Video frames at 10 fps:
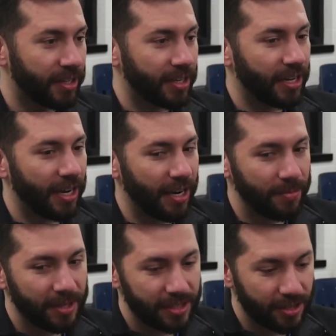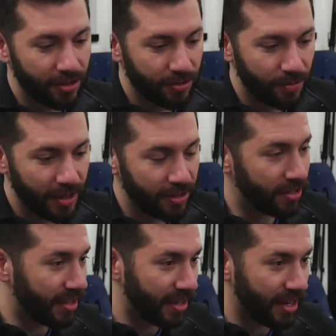And so when there's
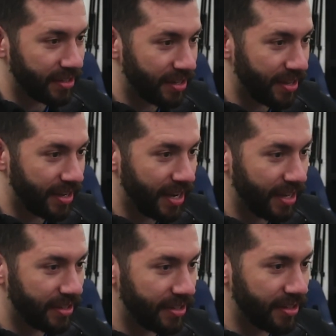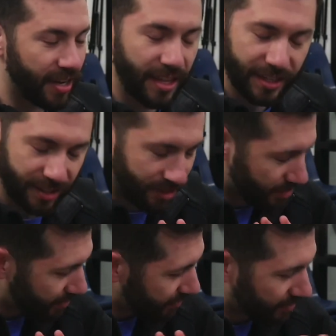nothing else on the calendar, I like to
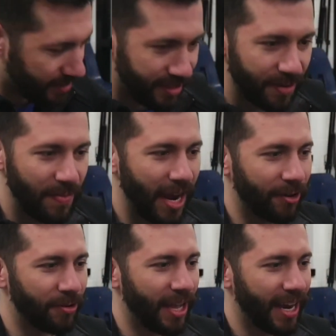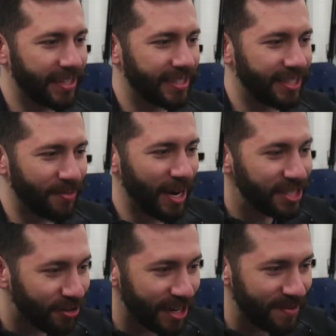just sit back, relax, eat some ice
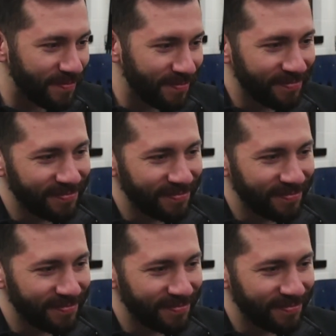cream,